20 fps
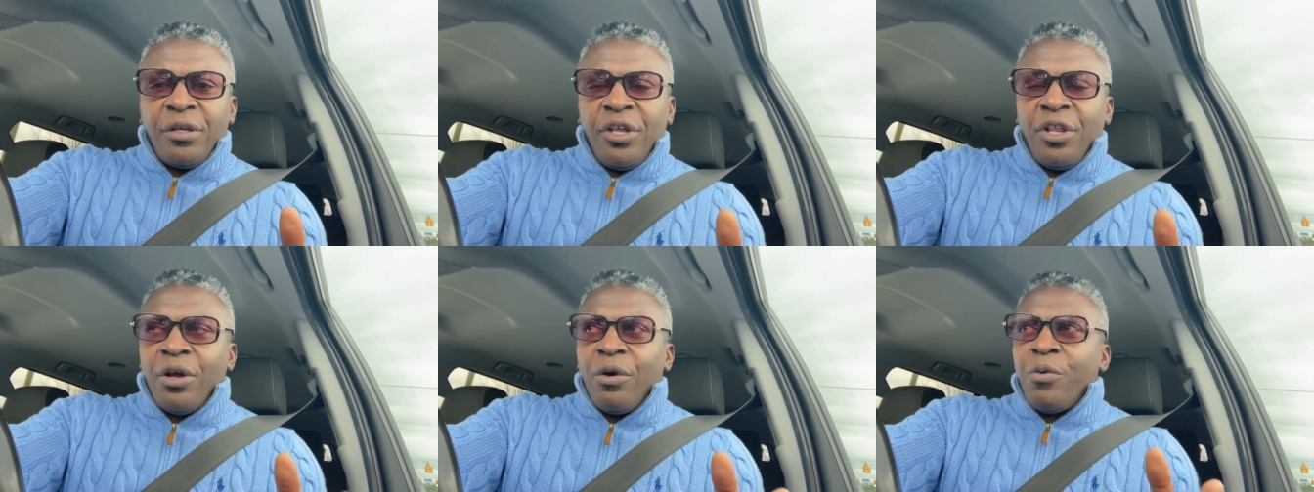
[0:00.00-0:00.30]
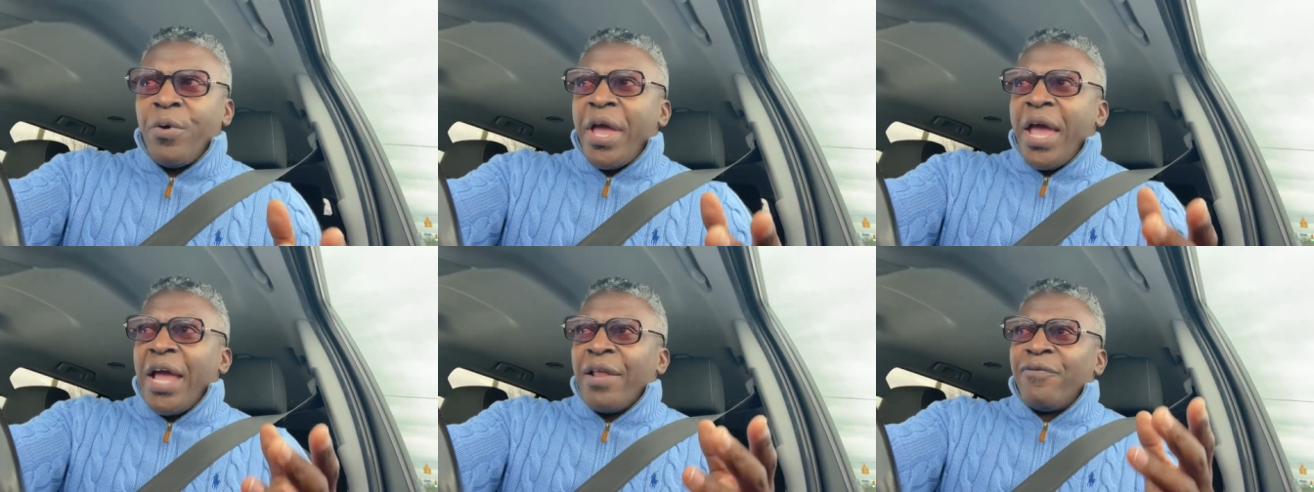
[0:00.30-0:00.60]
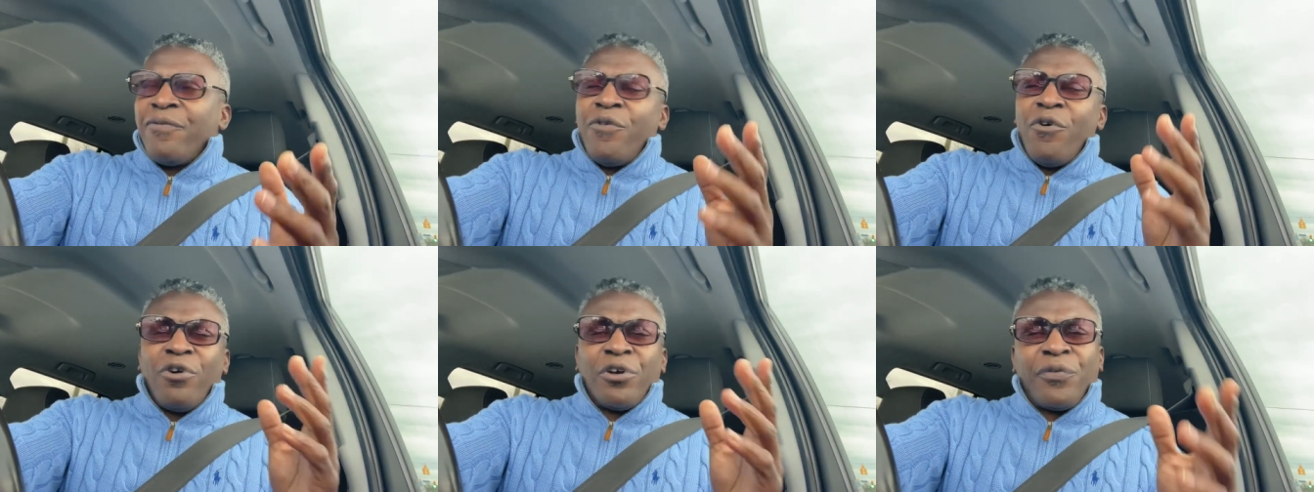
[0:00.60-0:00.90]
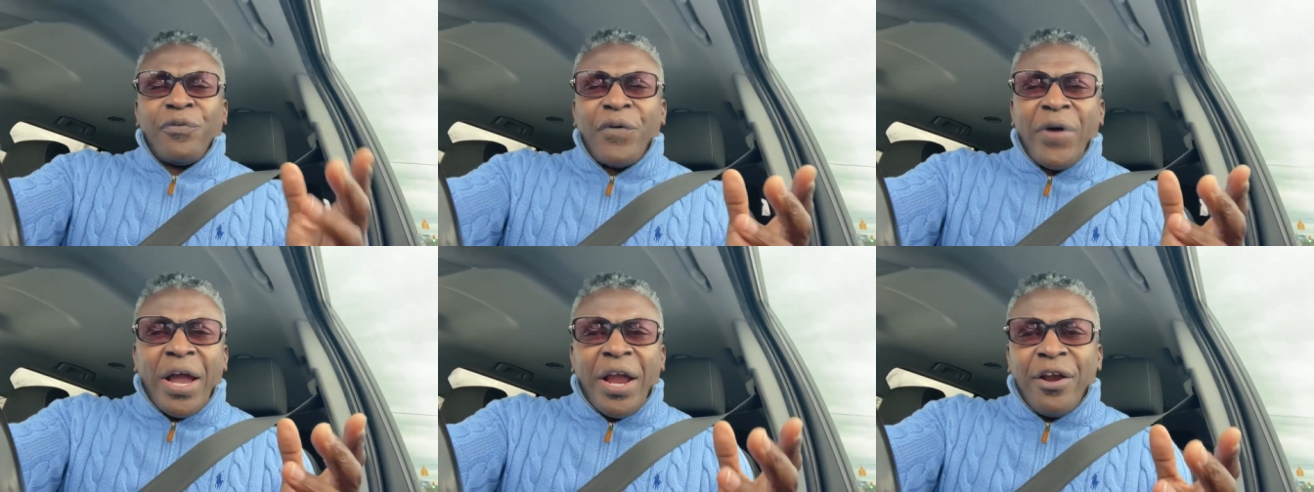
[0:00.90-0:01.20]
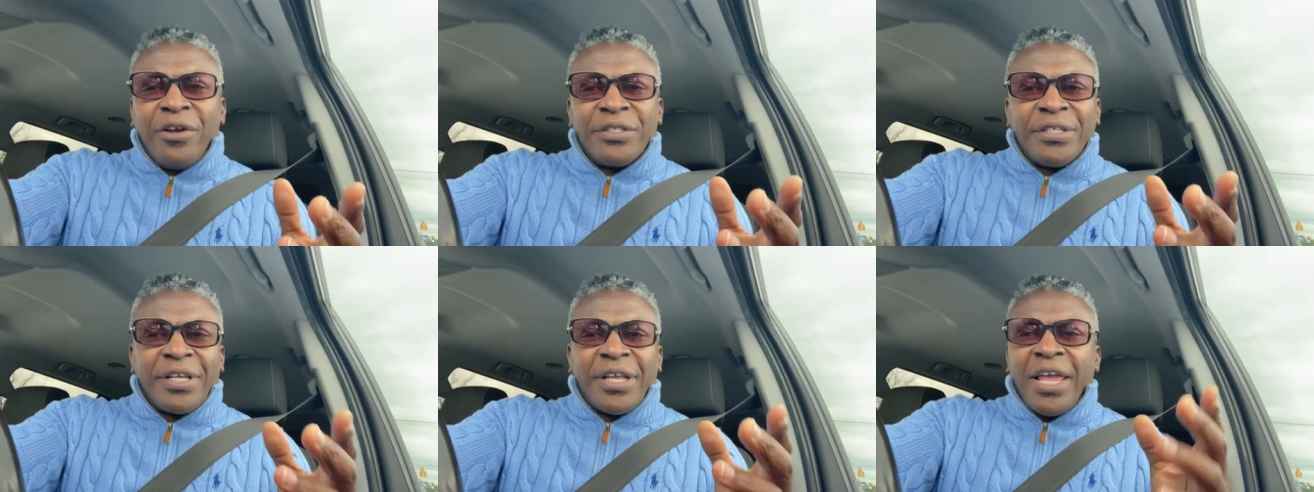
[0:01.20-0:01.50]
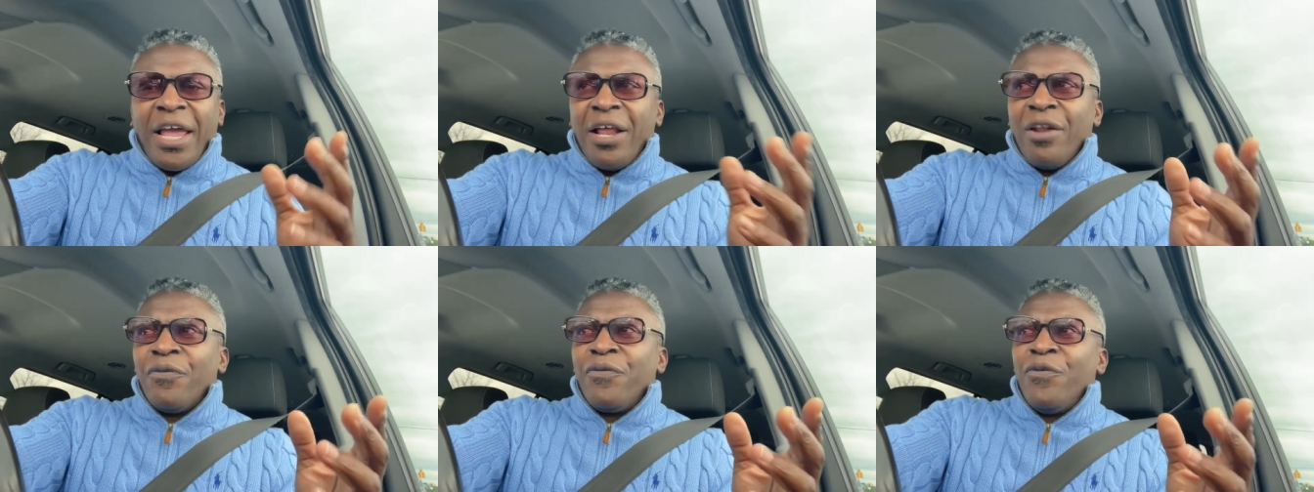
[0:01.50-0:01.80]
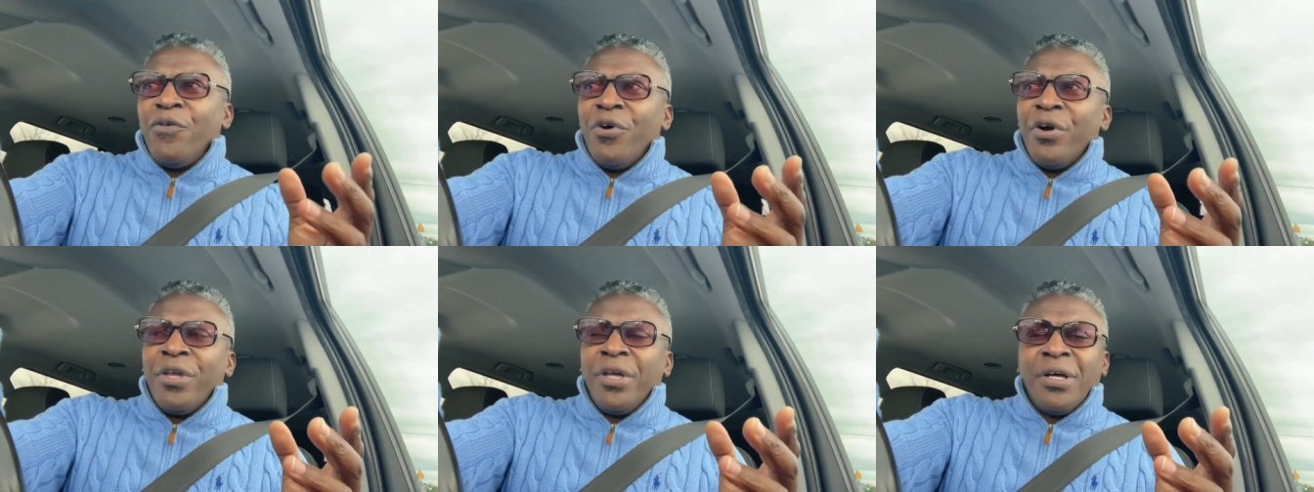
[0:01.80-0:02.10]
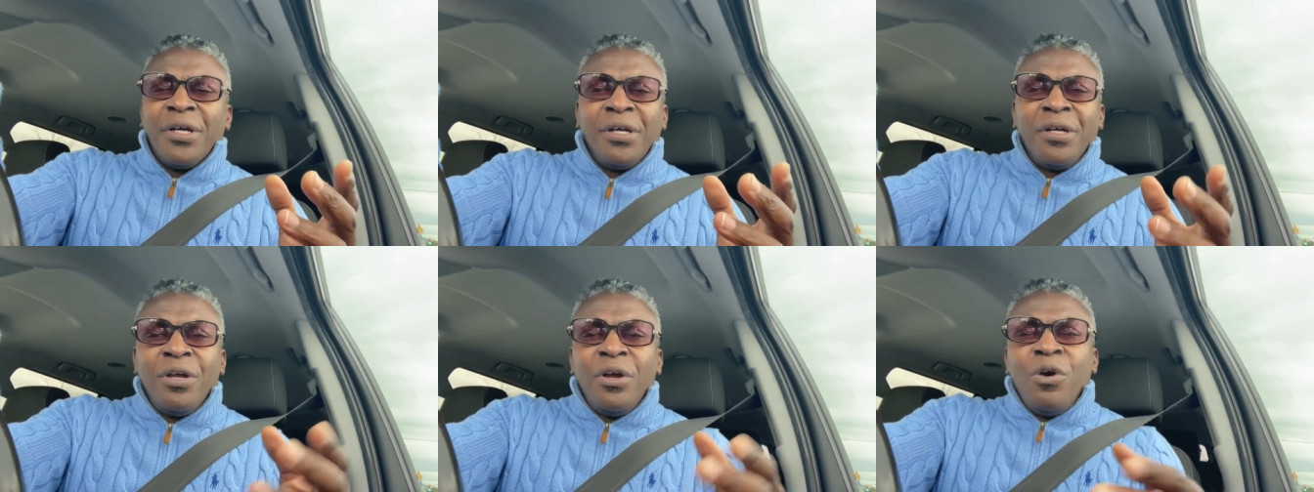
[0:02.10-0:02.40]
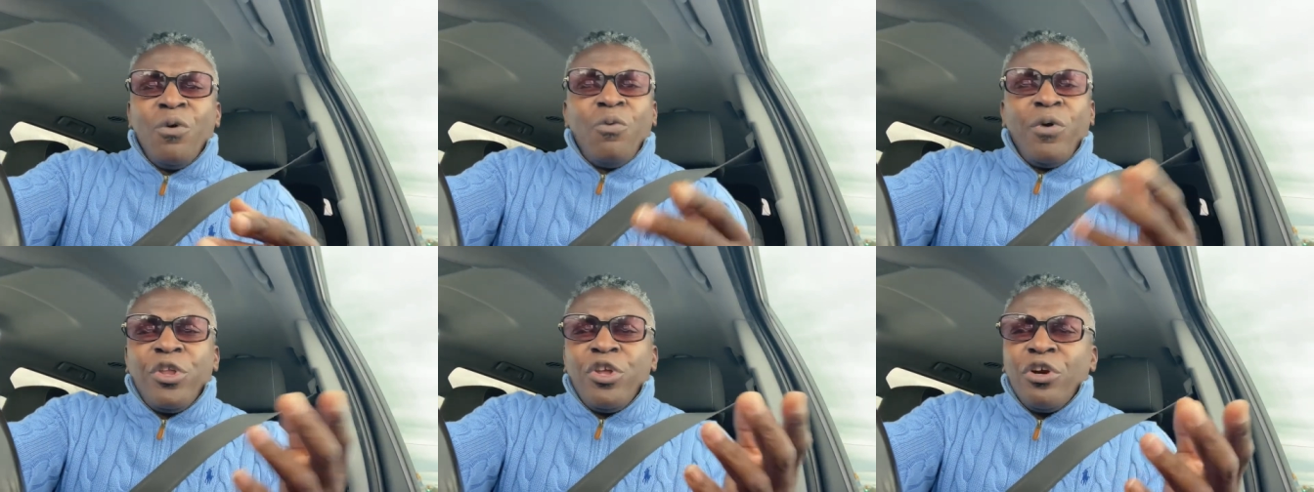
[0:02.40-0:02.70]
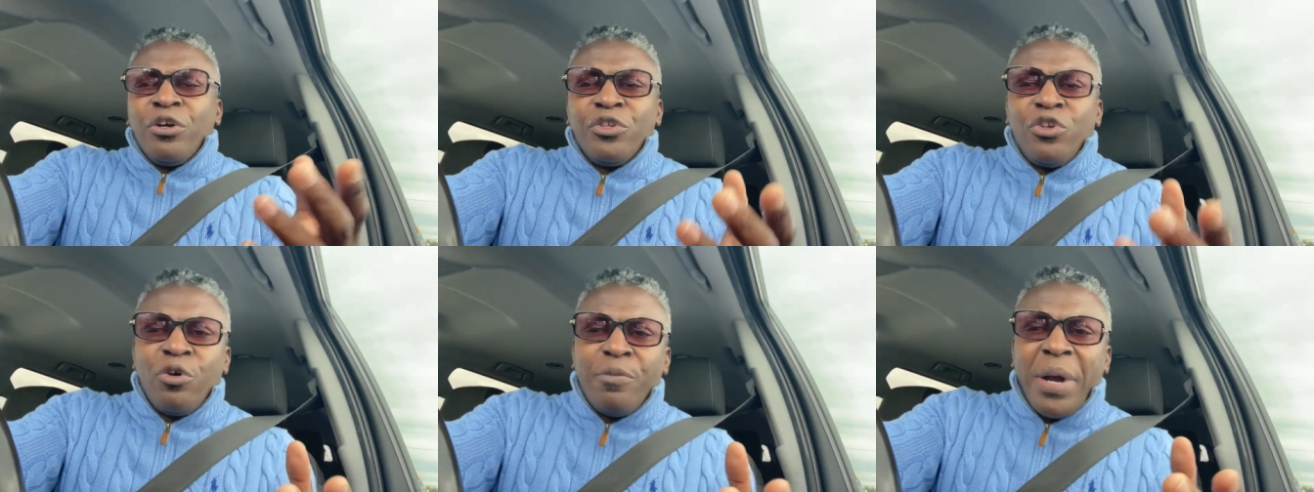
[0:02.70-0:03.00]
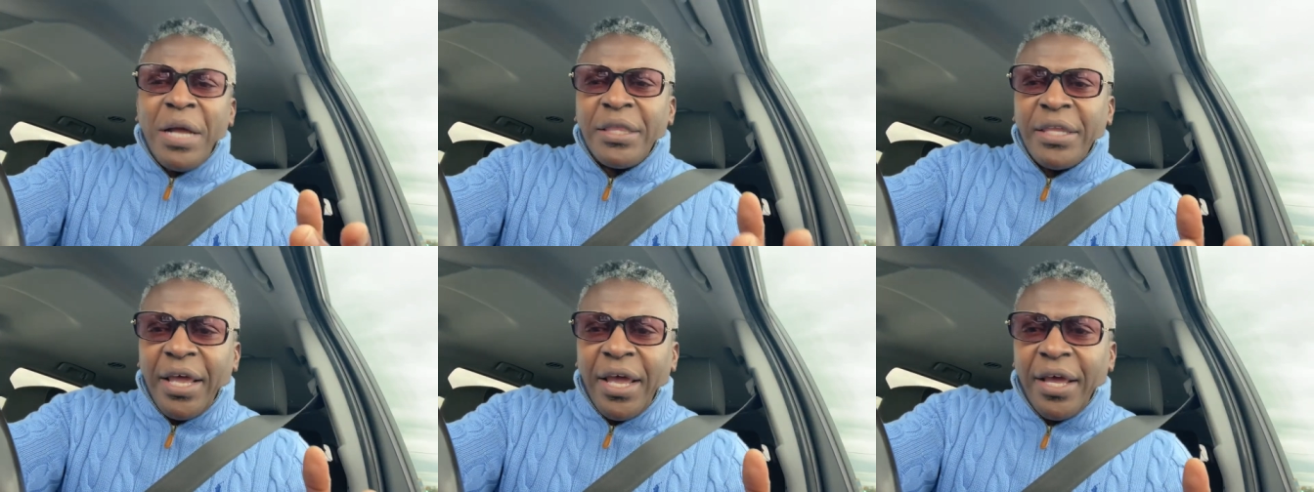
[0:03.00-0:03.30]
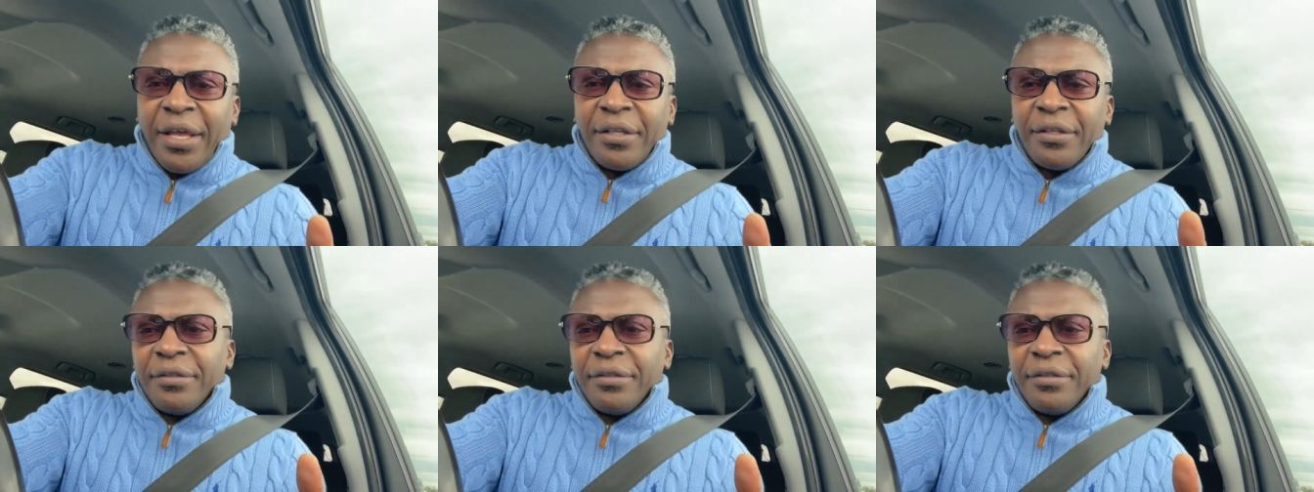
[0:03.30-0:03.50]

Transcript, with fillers: You know, we had forest fires in California. What are you going to do about that?